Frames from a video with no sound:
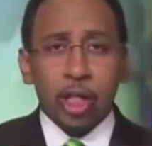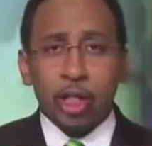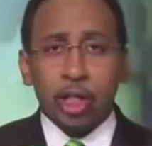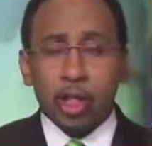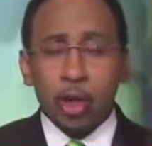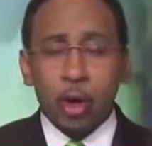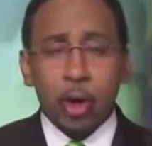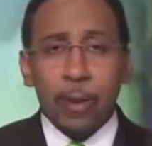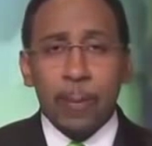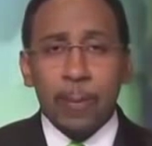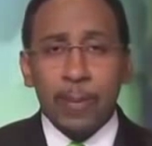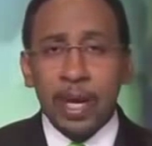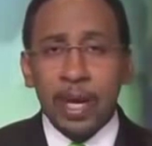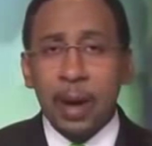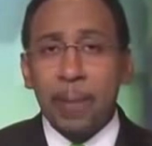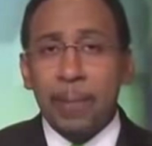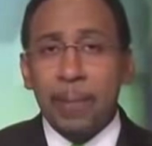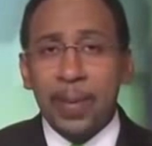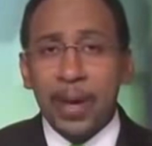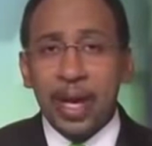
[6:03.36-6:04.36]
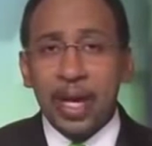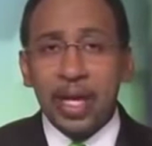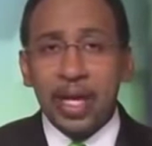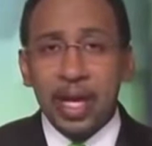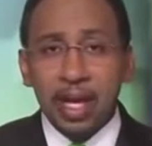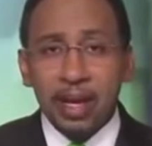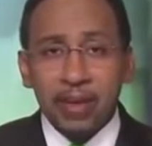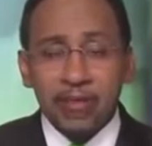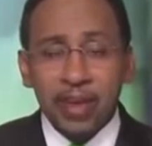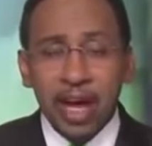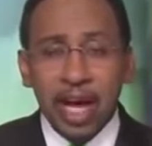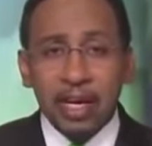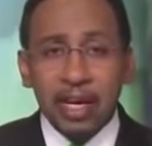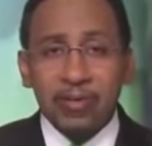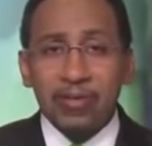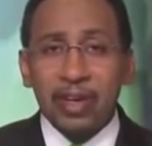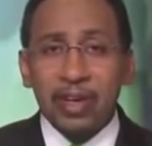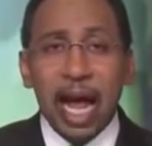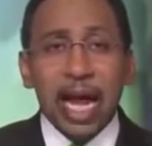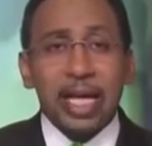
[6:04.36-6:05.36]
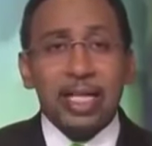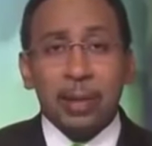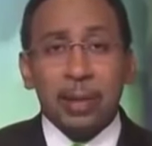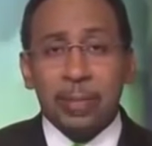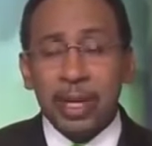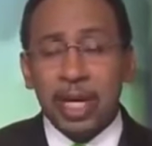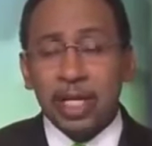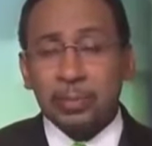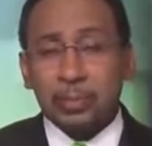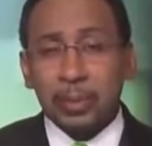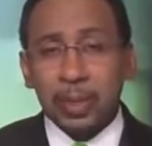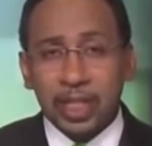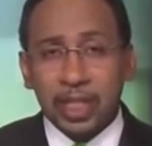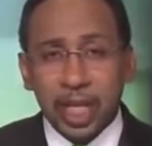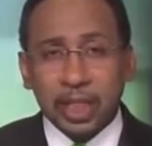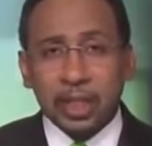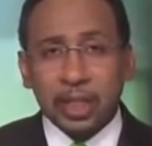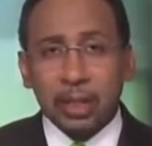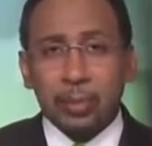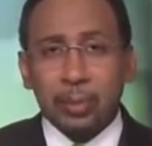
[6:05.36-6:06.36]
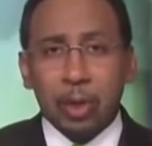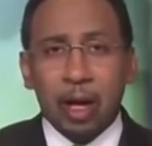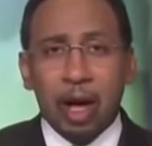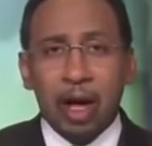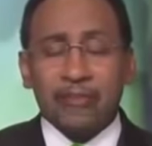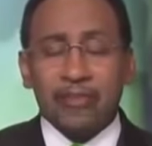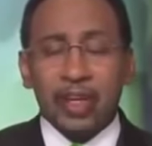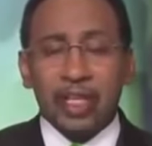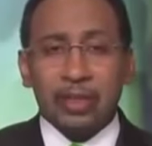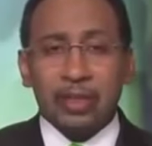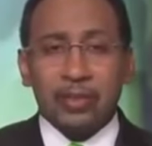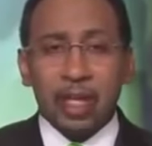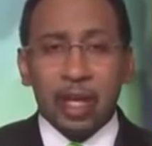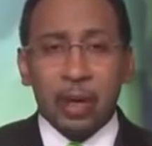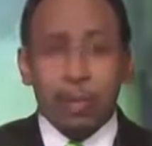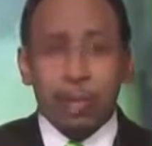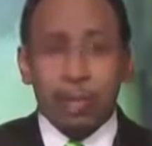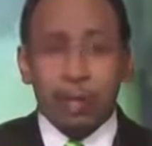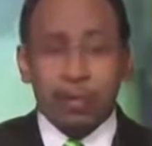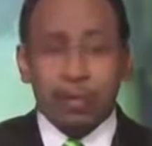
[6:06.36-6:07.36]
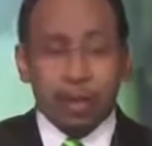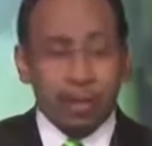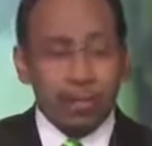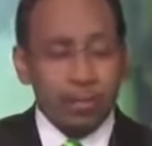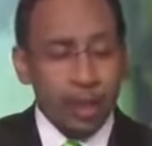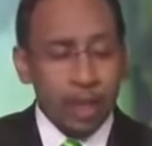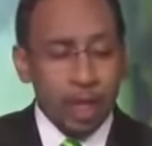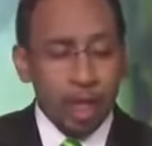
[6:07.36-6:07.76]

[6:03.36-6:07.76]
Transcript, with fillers: to sort of be a bit innovative, not to be as predictable offensively or whatever.